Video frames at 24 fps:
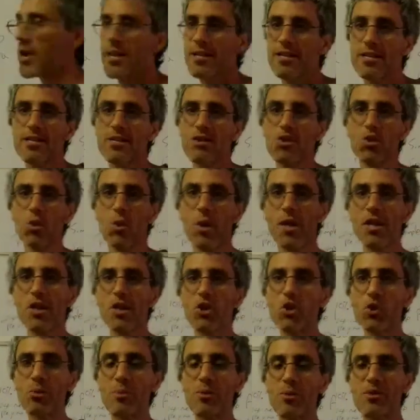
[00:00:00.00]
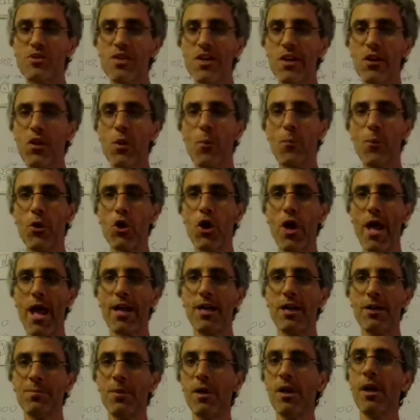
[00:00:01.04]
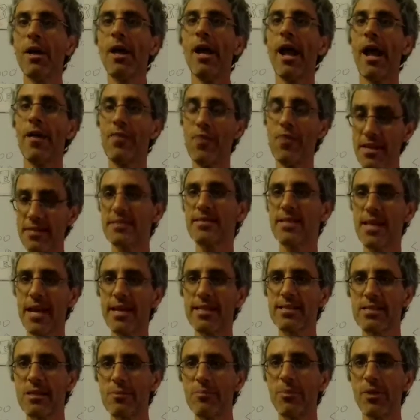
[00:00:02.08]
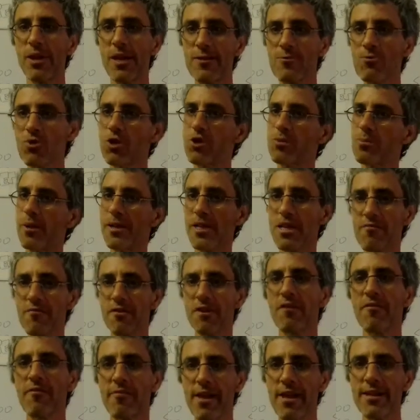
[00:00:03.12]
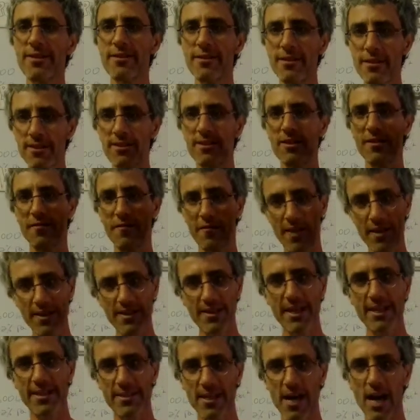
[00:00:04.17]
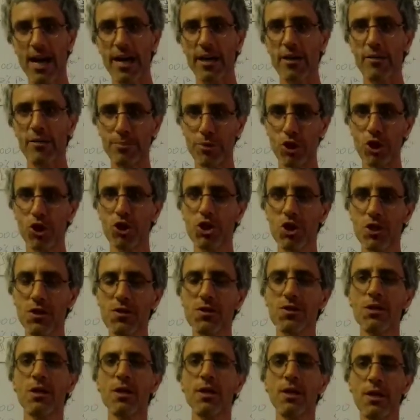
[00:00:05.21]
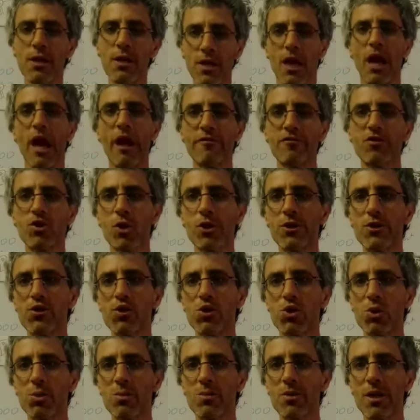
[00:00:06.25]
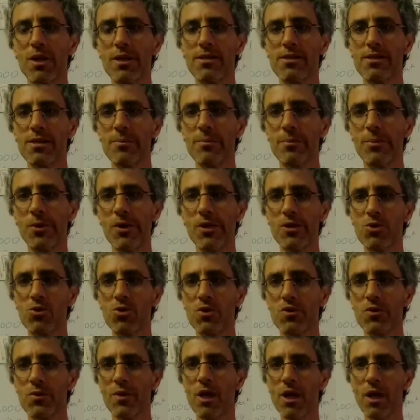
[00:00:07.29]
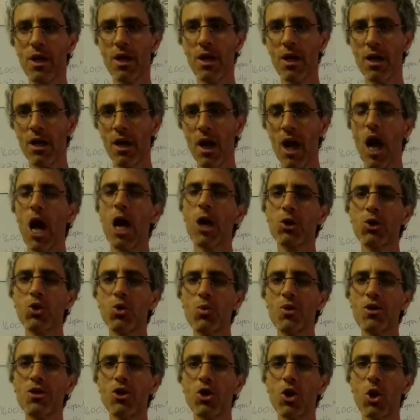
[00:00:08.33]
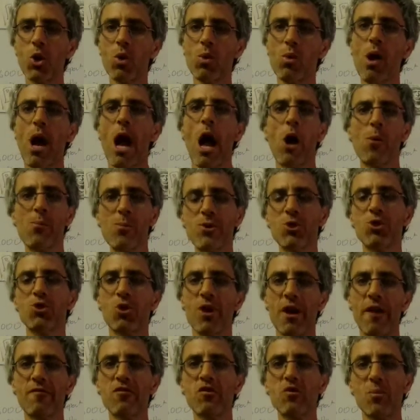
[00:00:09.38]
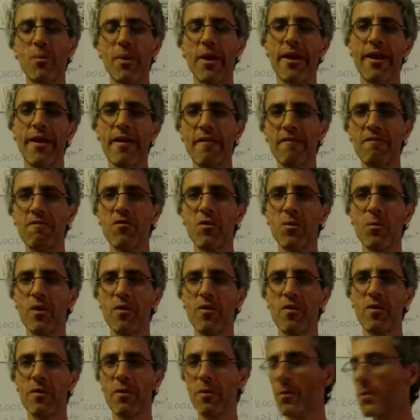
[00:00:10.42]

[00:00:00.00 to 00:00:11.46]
rate is 22% per annum. And they say it's simple interest, but even if they didn't, if they say it's hire purchase, I have to assume that it's simple interest. How do we know how much do I have to pay every month?